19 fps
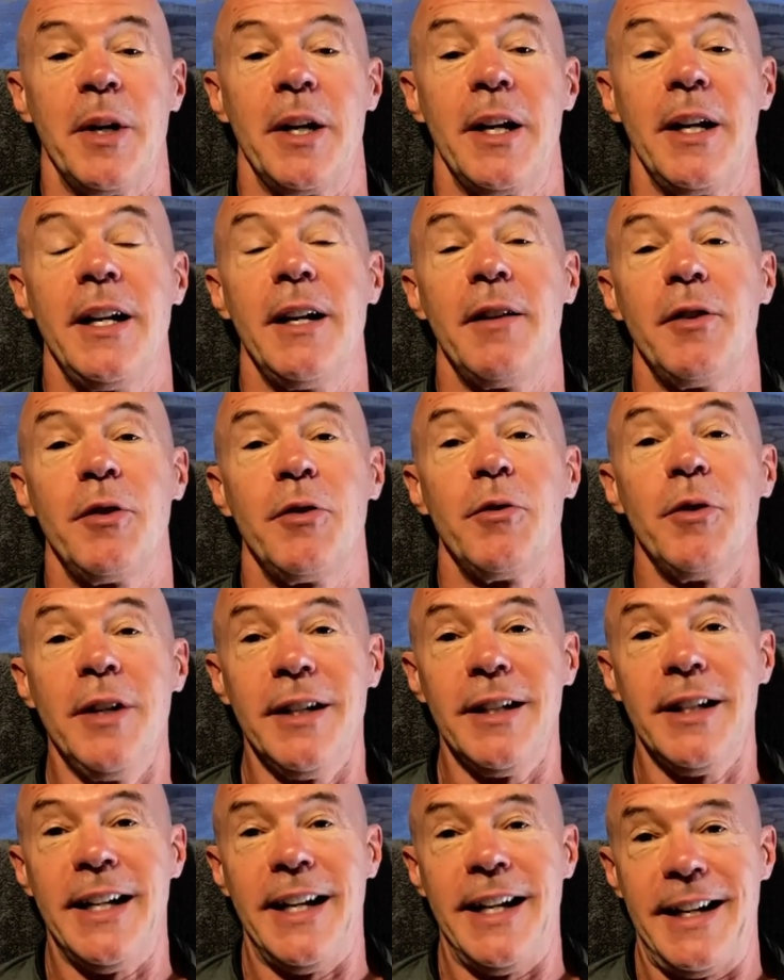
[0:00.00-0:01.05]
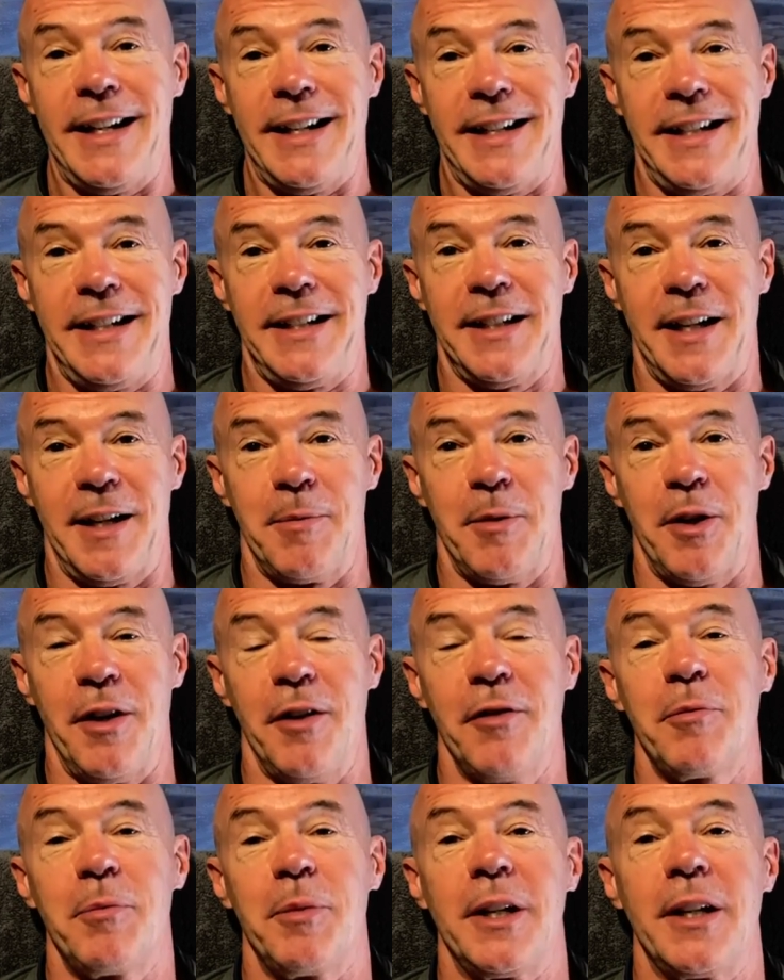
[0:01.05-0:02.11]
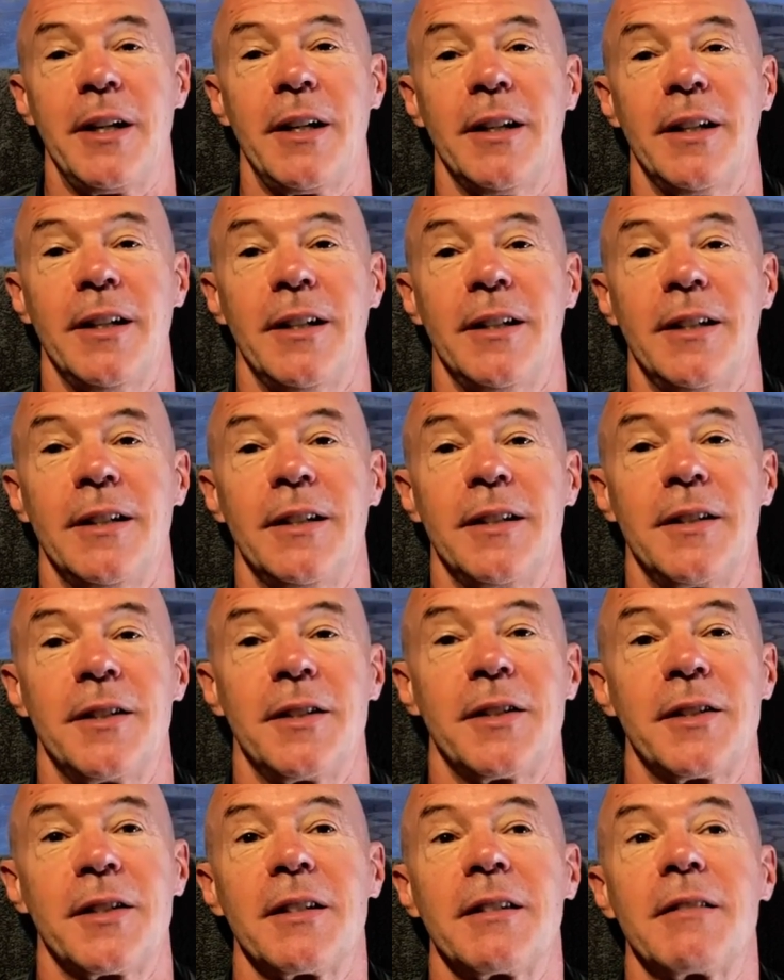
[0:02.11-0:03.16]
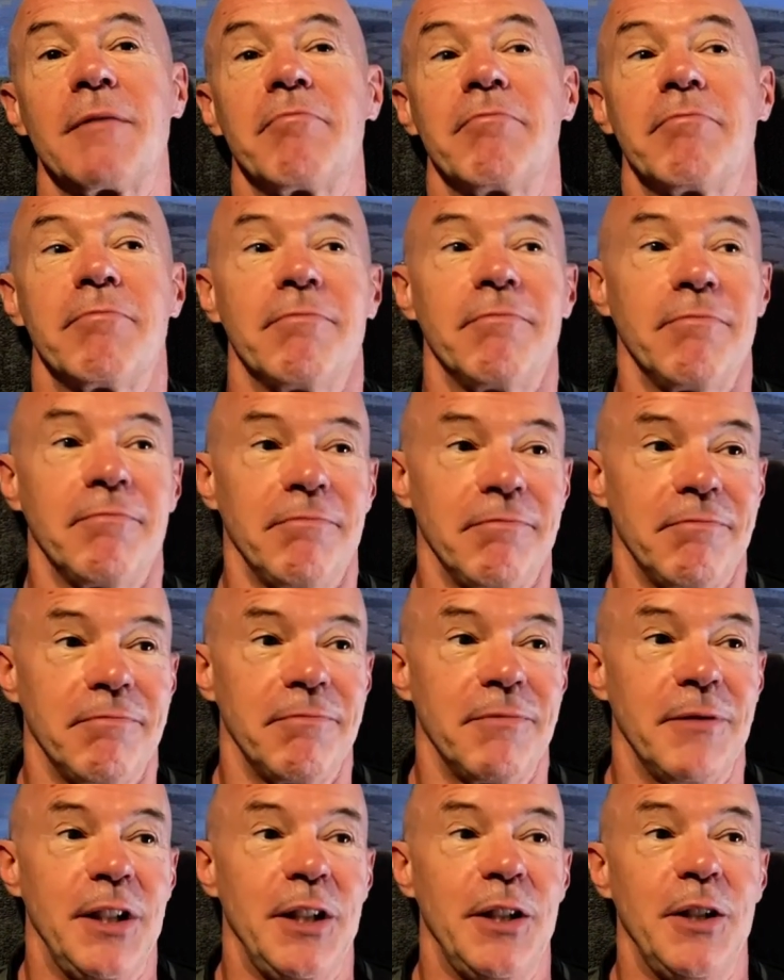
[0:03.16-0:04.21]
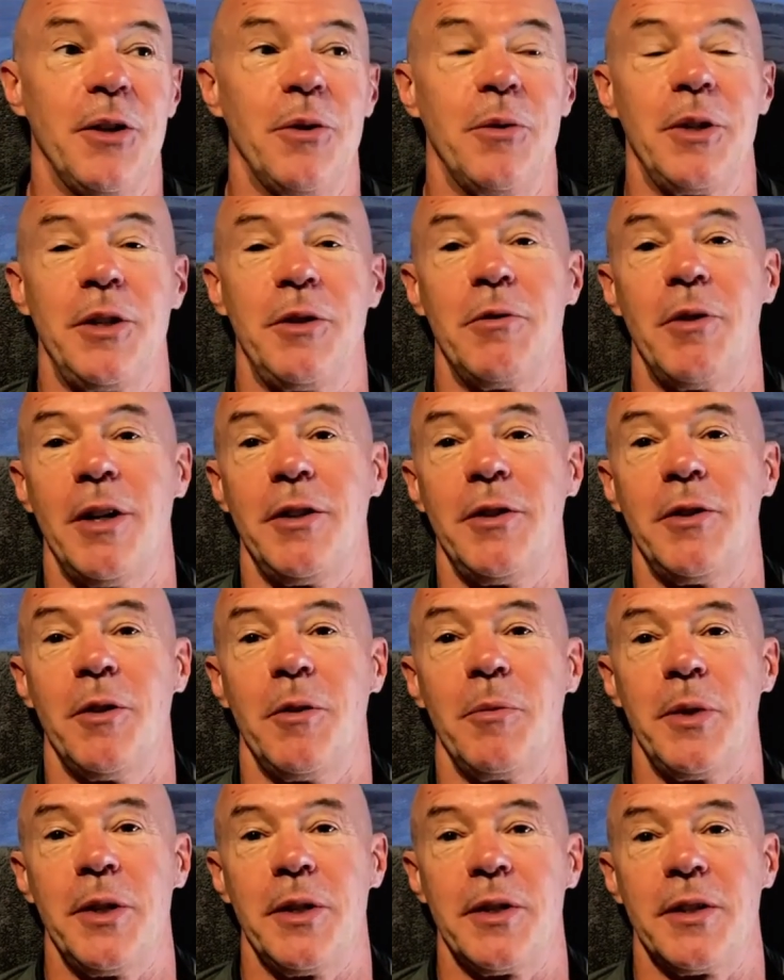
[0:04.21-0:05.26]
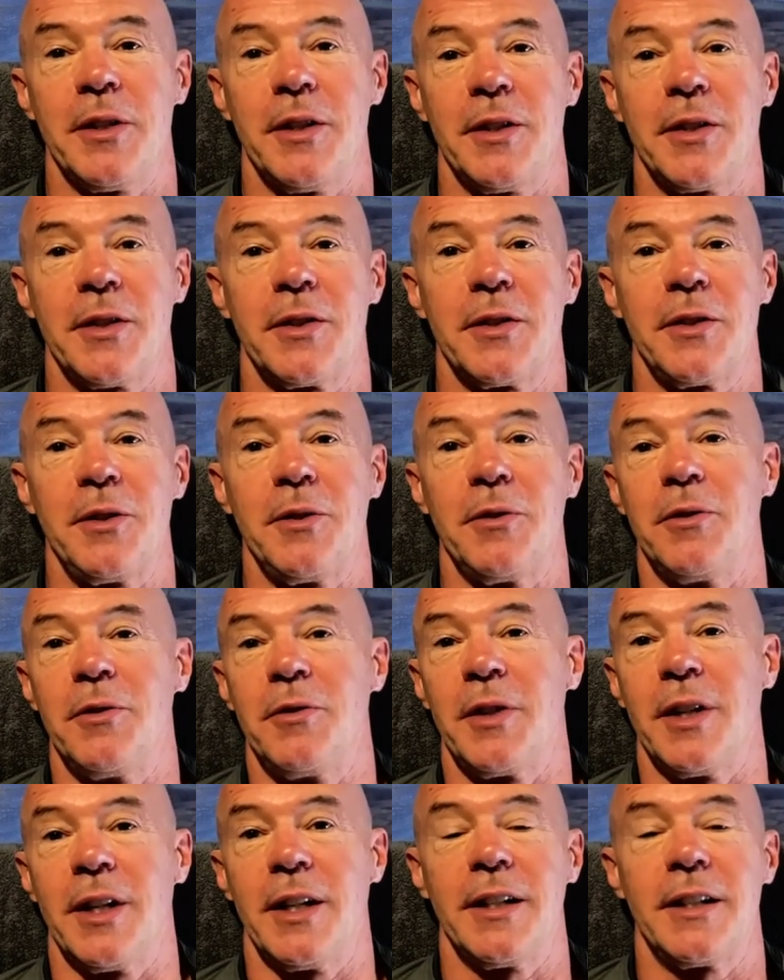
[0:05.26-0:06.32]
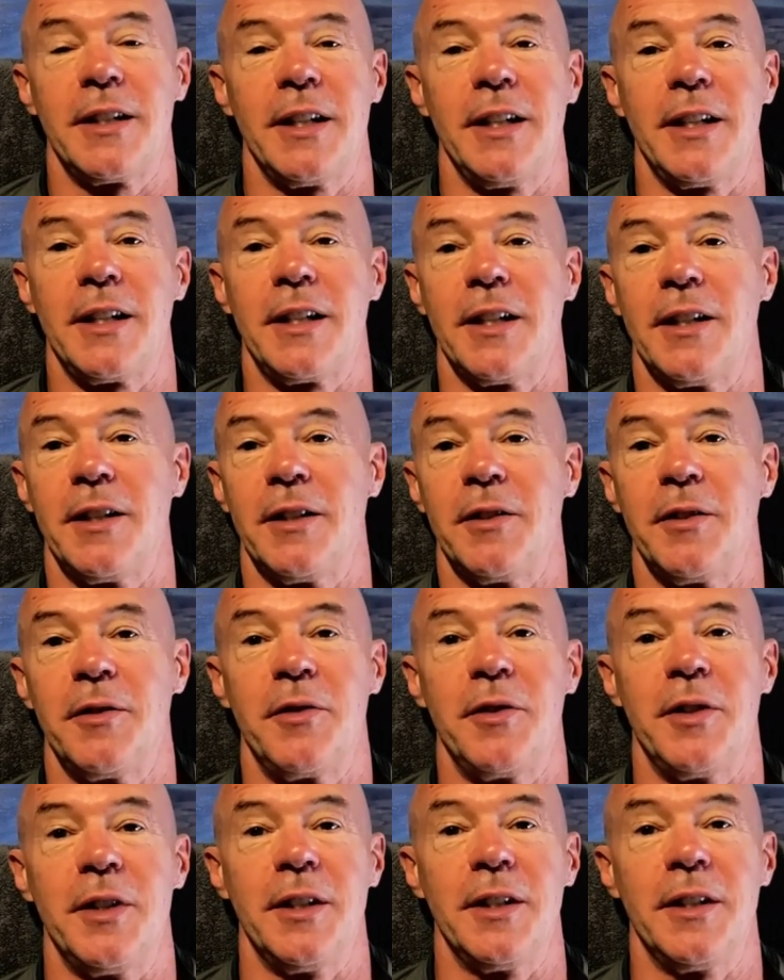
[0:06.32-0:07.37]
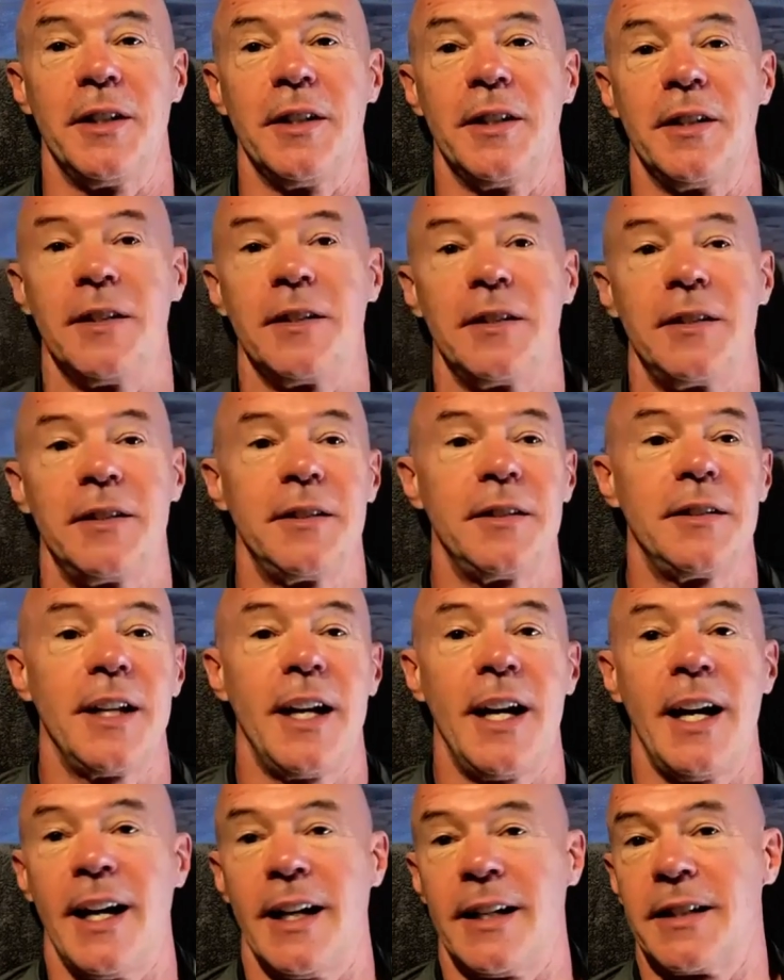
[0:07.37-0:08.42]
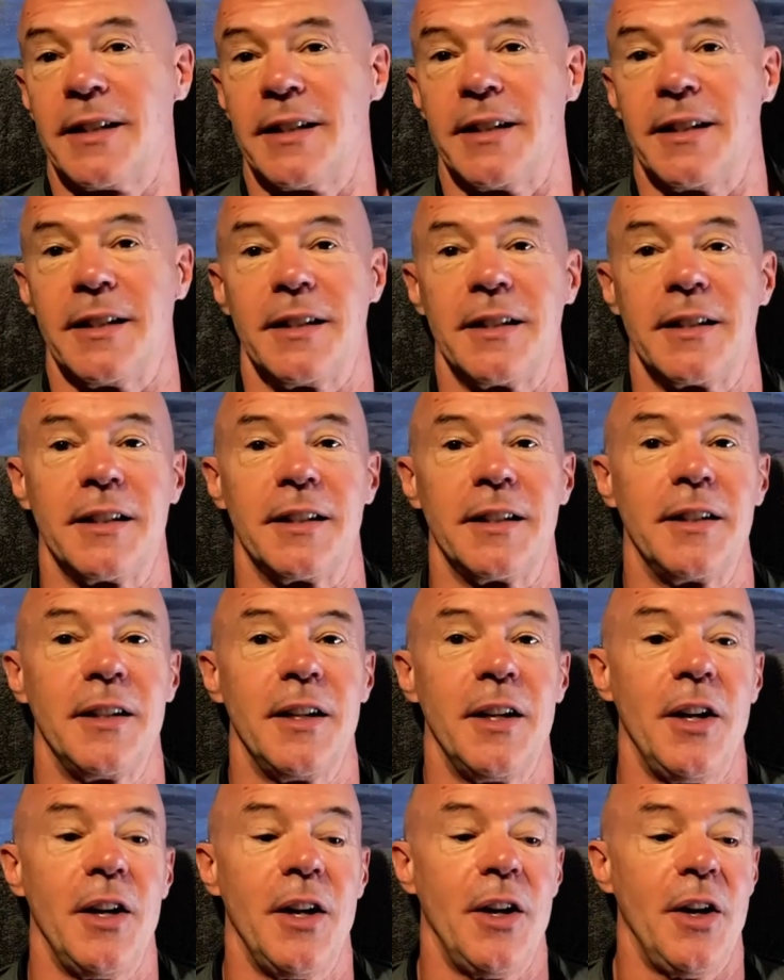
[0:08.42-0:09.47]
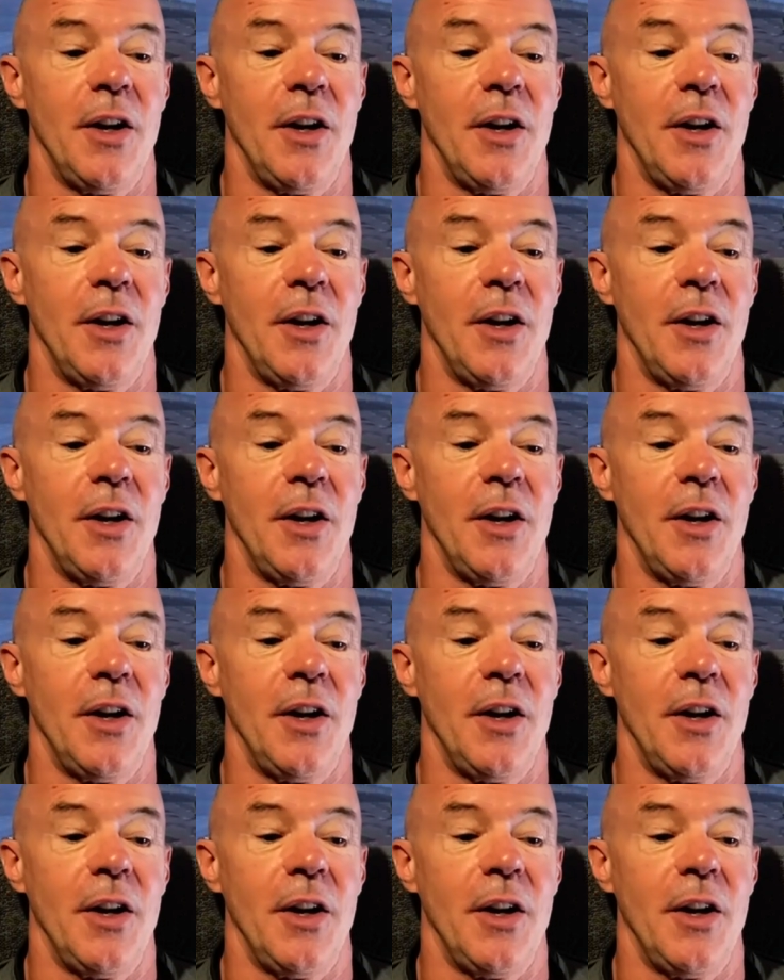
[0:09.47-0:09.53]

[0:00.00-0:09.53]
But I never really had any time off because, when you run your own business, you've got to take care of the taxes and